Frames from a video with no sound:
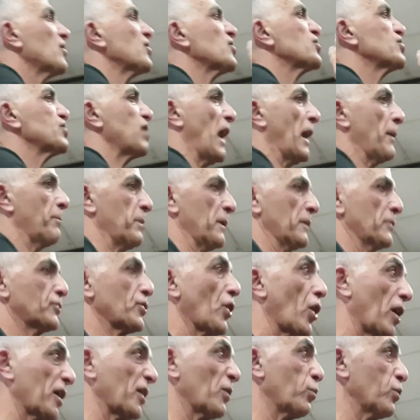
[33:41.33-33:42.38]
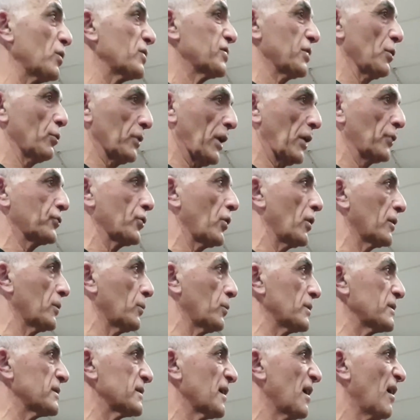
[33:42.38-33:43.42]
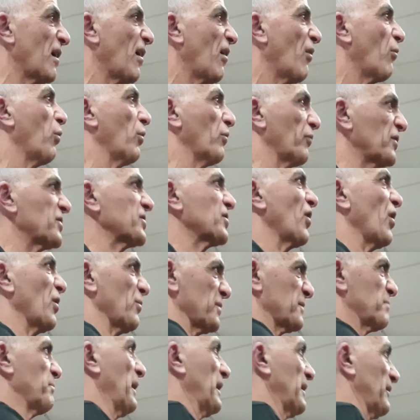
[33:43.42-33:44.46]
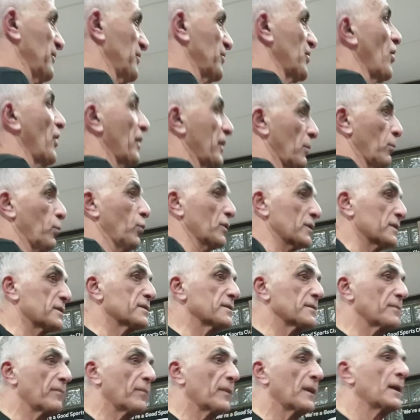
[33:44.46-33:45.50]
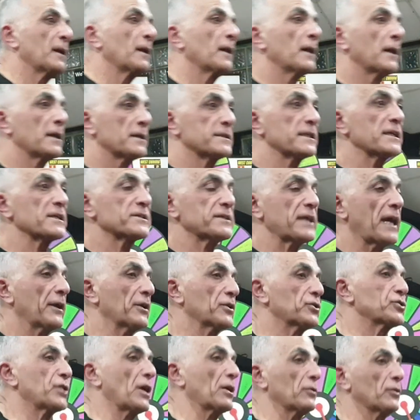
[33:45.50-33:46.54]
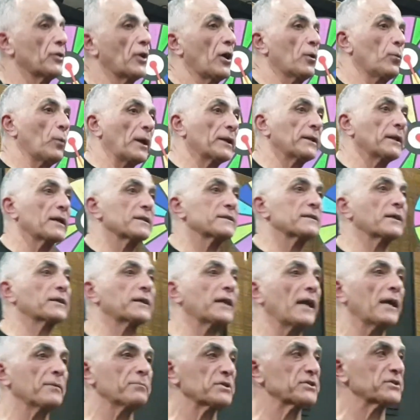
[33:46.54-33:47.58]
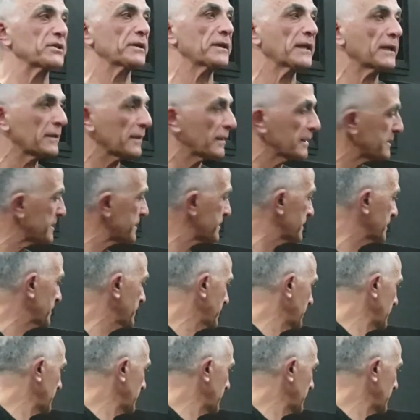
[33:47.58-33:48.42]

Champion. Tiger Woods, you all know Tiger Woods? Well, this guy was better than Tiger Woods. Sits down at Channel 9 one day and said, "G'day, Mr. Nicklaus."